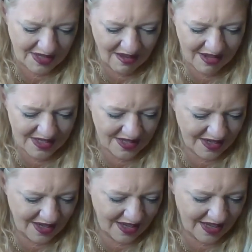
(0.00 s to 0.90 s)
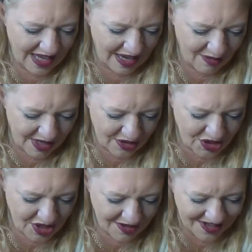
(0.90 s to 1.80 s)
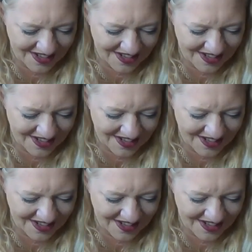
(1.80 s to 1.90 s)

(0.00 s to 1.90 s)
garden and her garage,